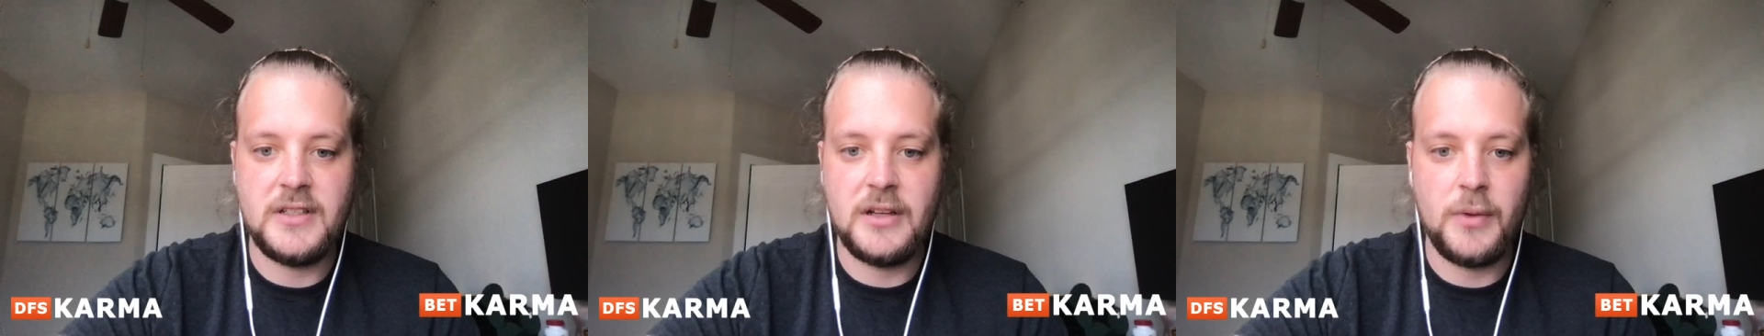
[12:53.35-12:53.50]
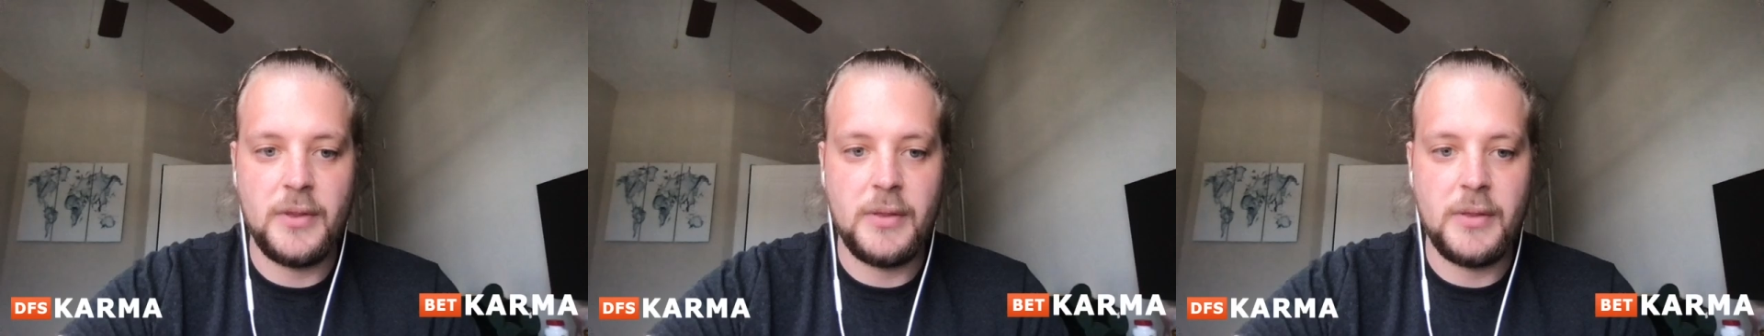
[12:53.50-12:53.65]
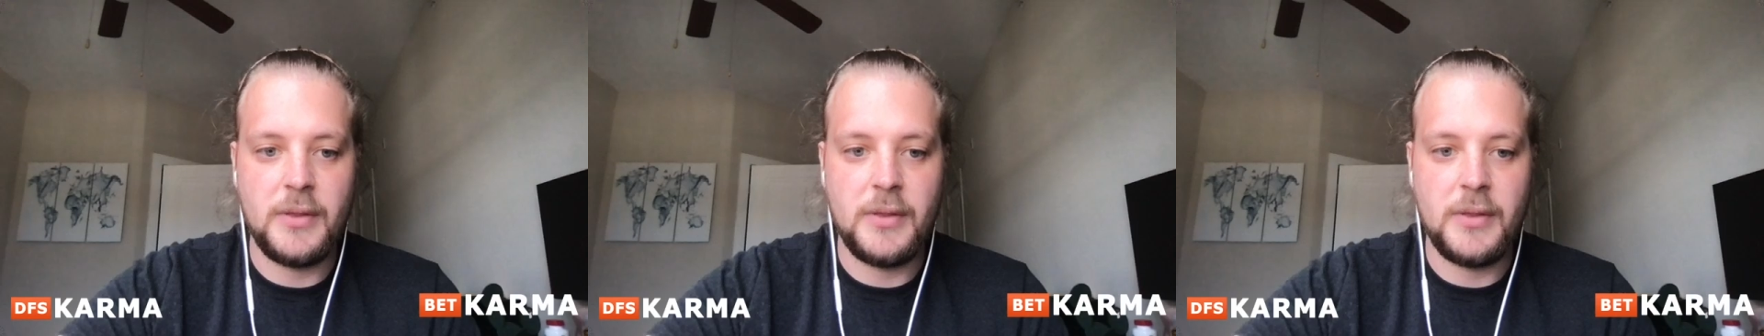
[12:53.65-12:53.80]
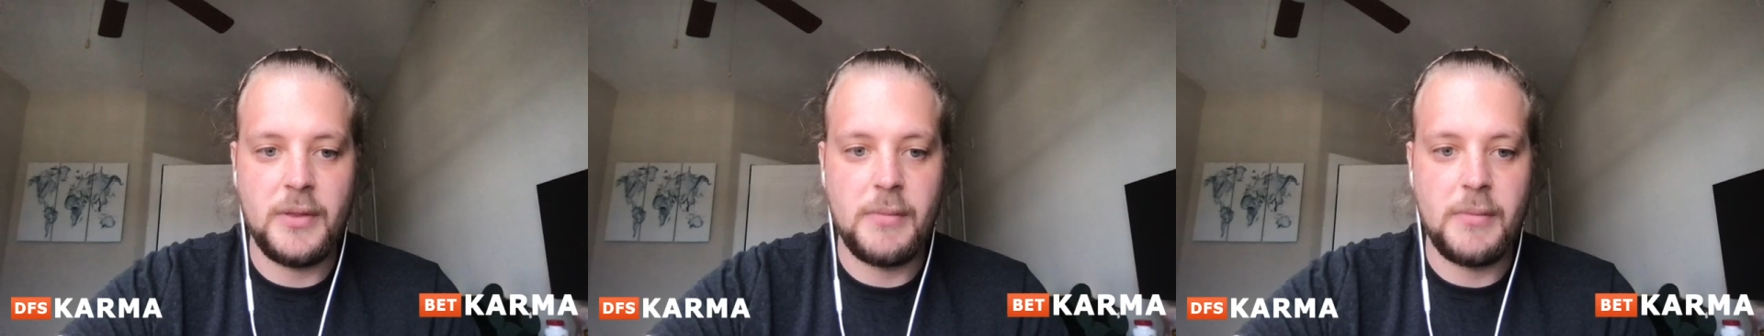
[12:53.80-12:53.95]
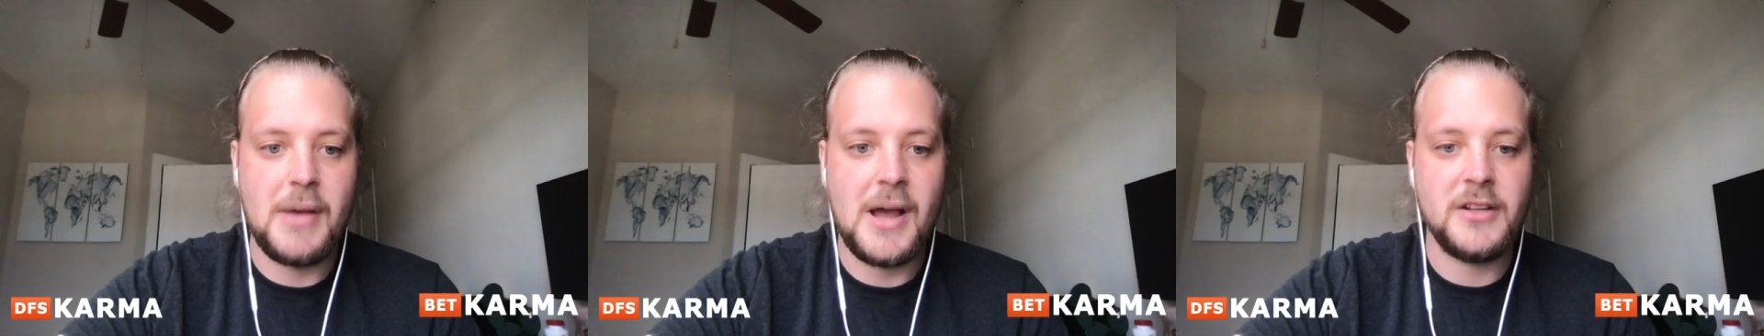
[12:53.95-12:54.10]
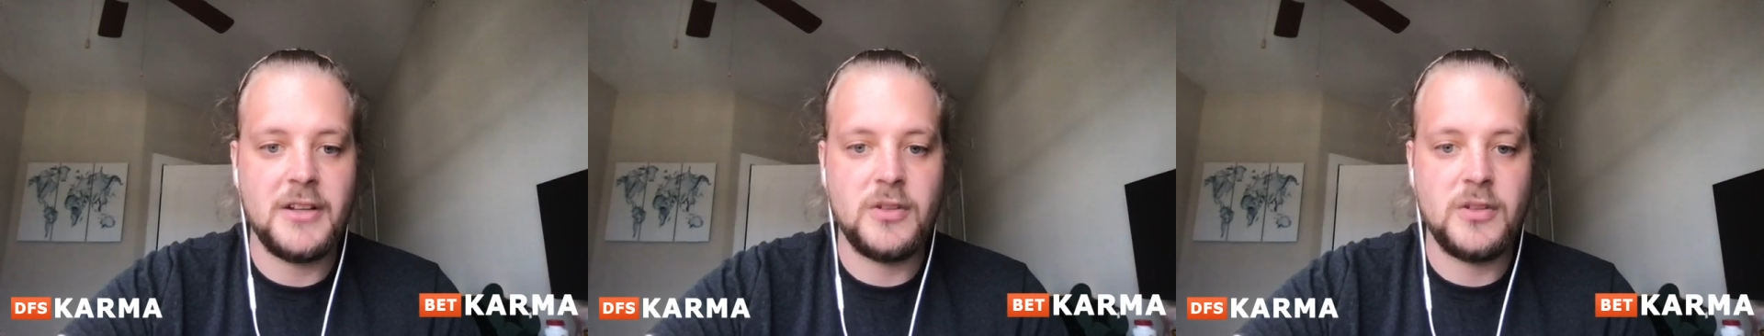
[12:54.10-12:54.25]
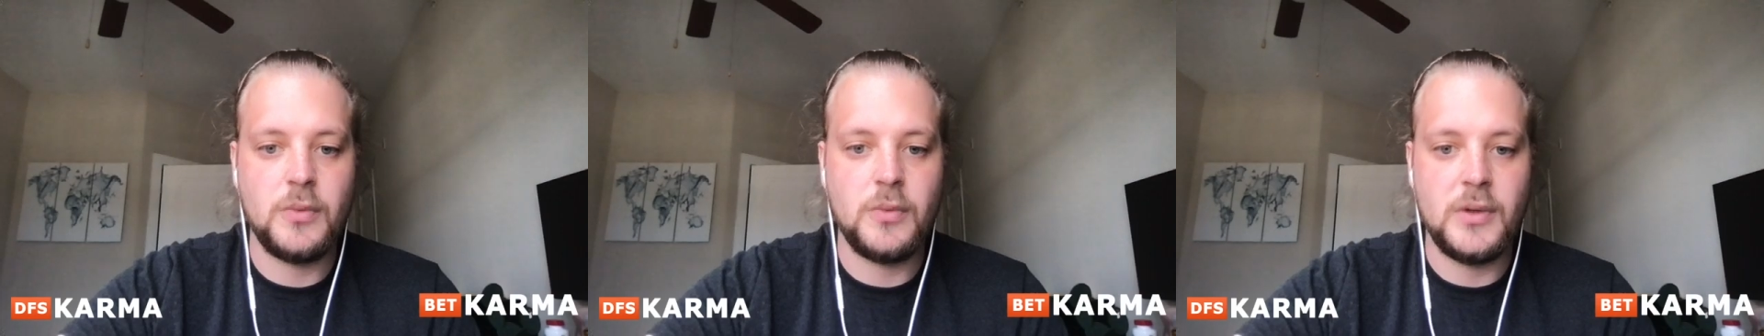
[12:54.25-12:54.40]
with minus
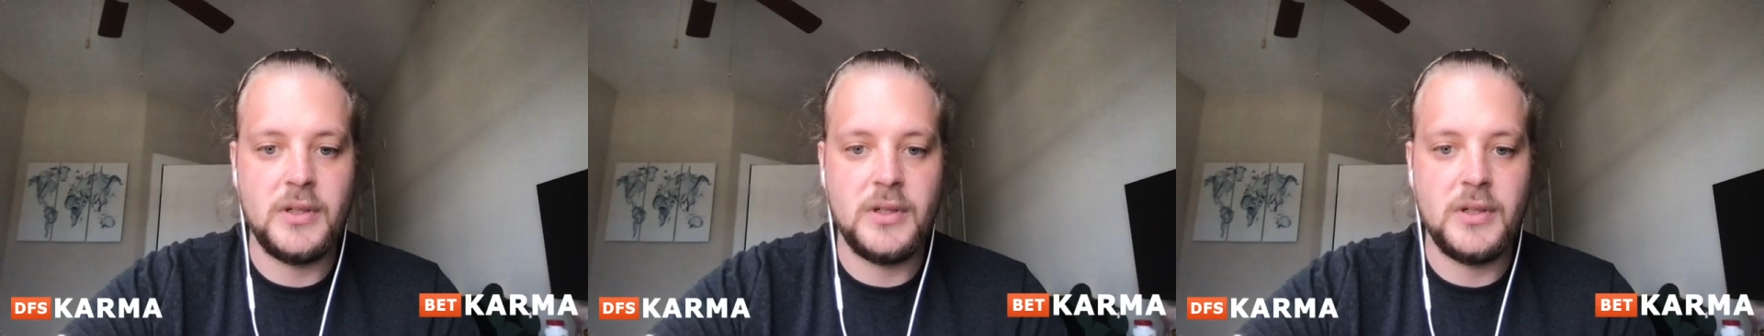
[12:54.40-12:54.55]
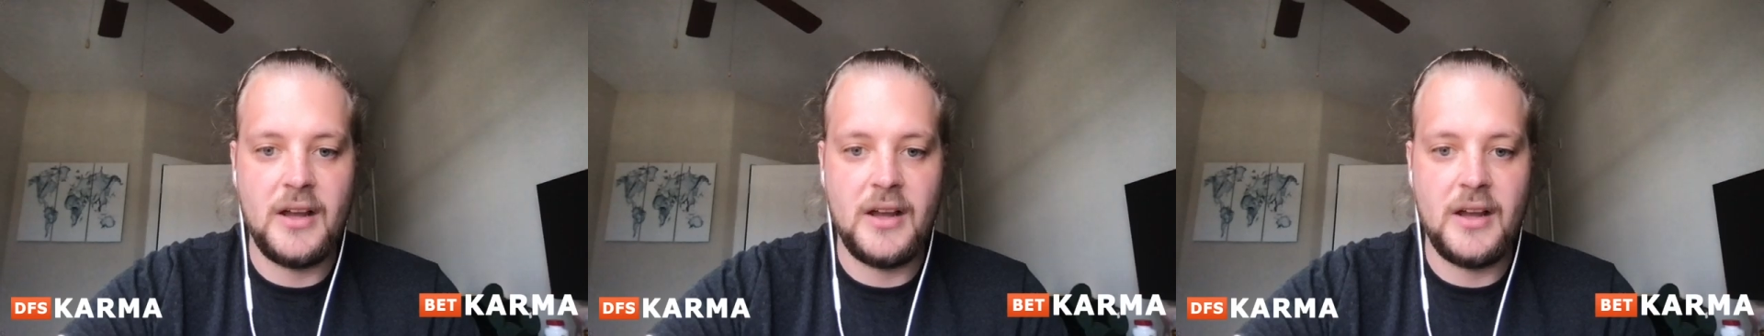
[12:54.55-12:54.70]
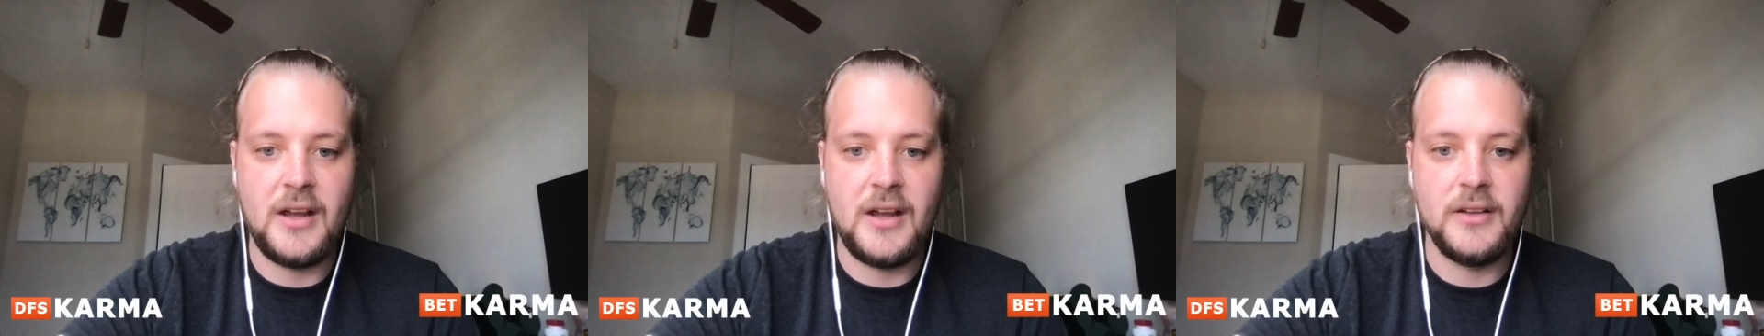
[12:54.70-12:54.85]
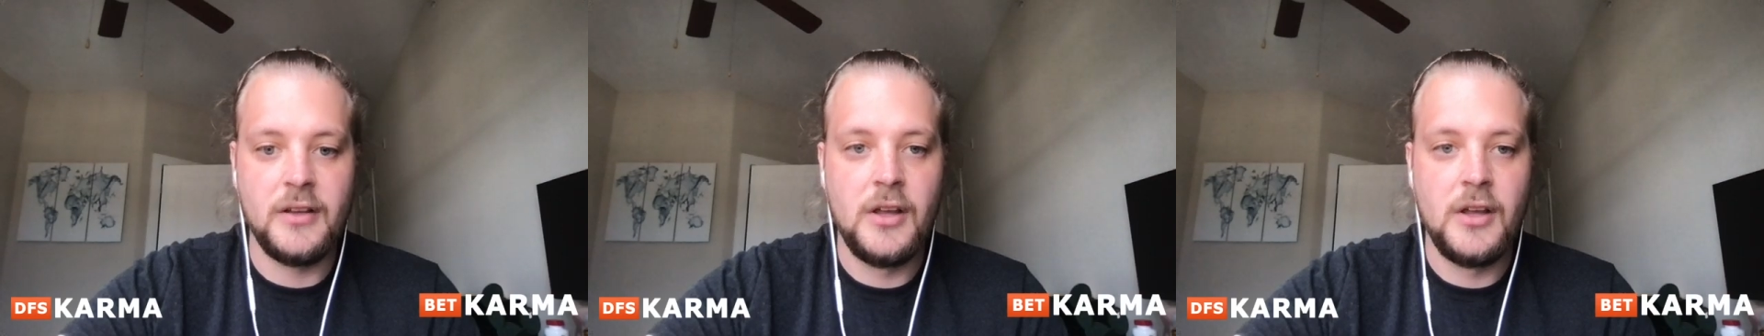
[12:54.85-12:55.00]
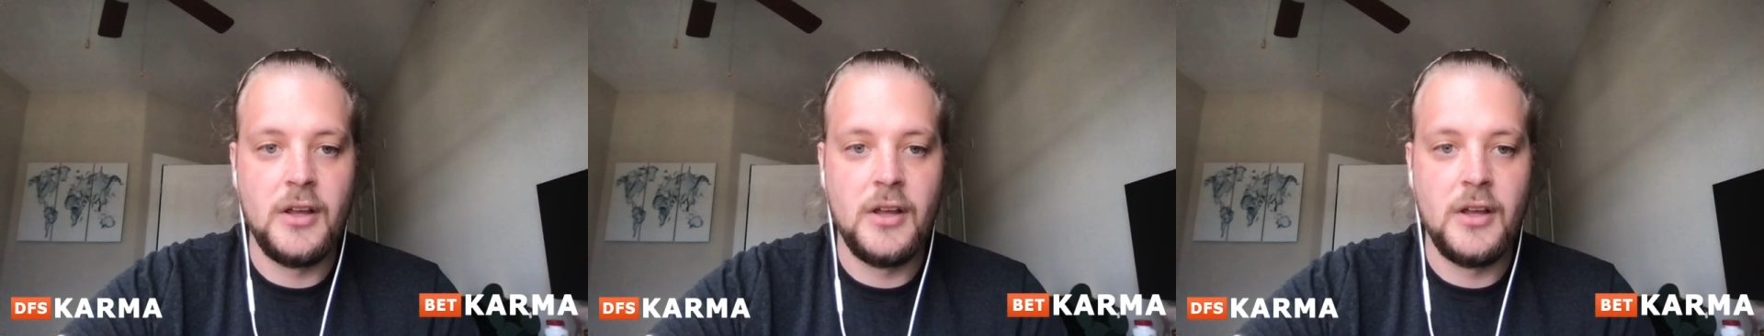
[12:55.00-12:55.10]
110 odds.